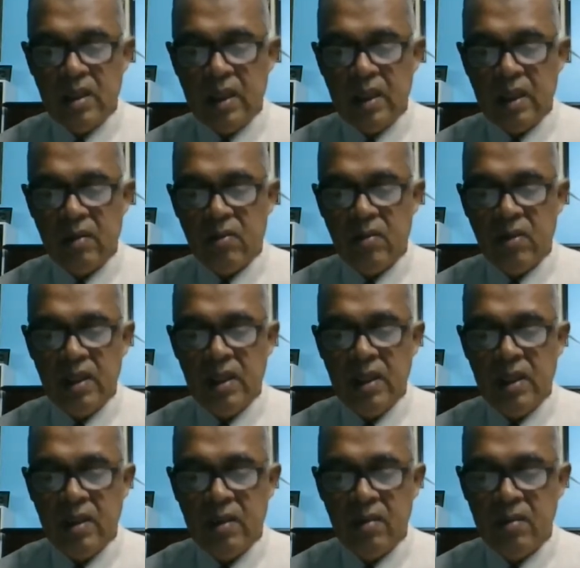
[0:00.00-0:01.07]
carefully
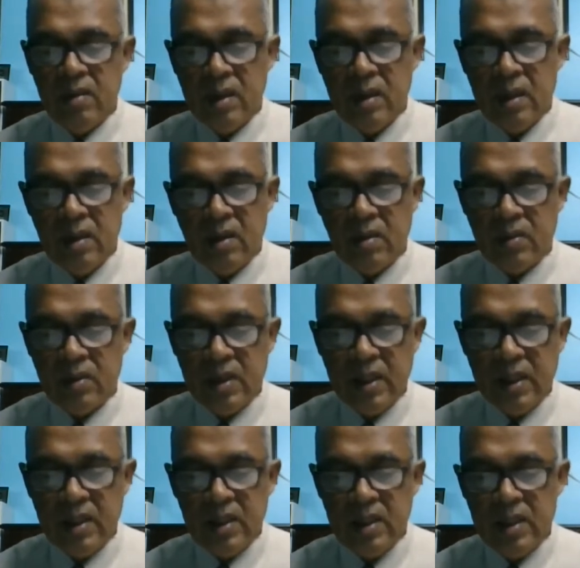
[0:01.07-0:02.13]

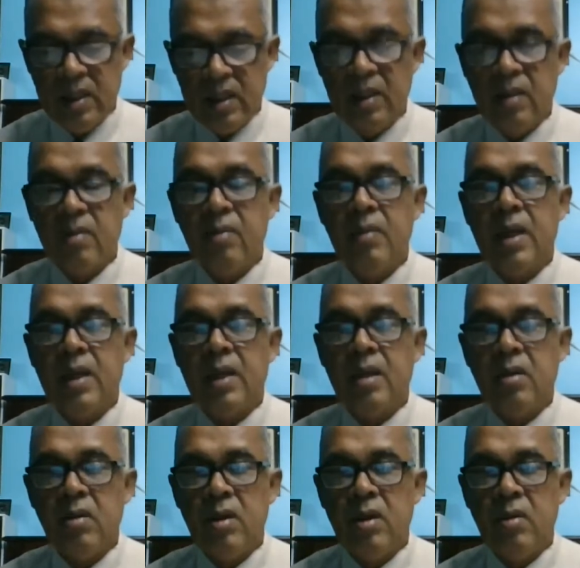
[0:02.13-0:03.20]
obtain the
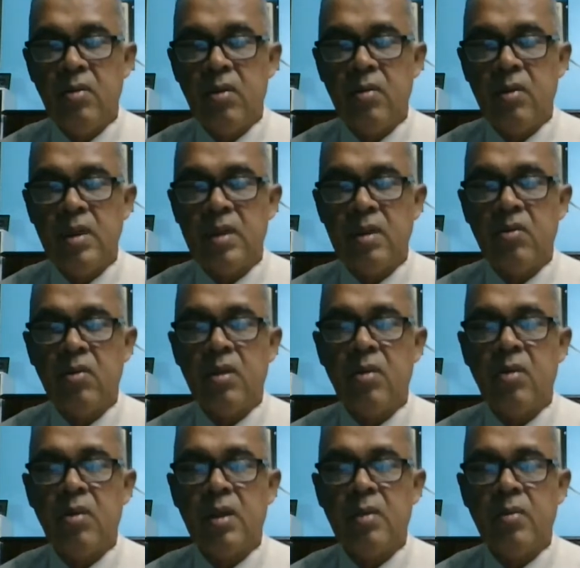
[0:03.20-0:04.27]
background information, for
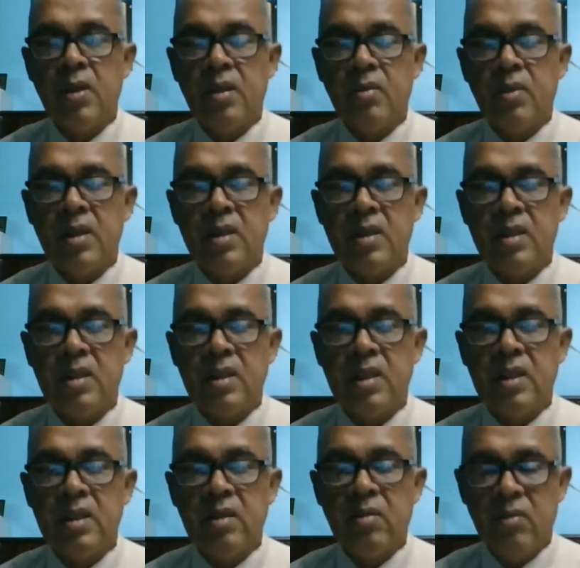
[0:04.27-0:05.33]
what purpose
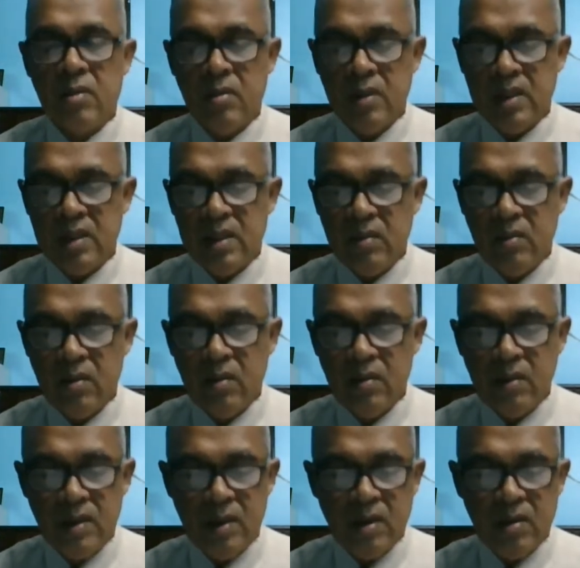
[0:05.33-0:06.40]
this information will
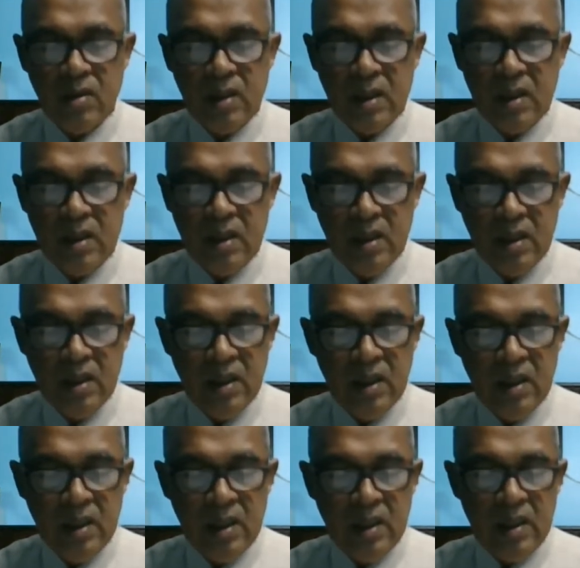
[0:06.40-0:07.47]
be required.
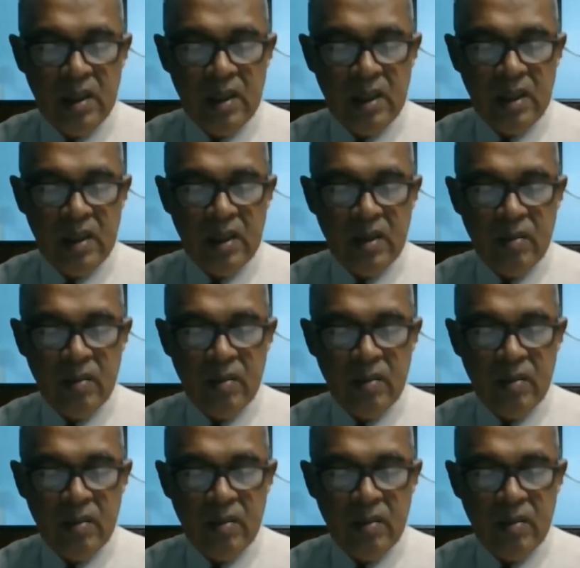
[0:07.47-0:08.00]
Then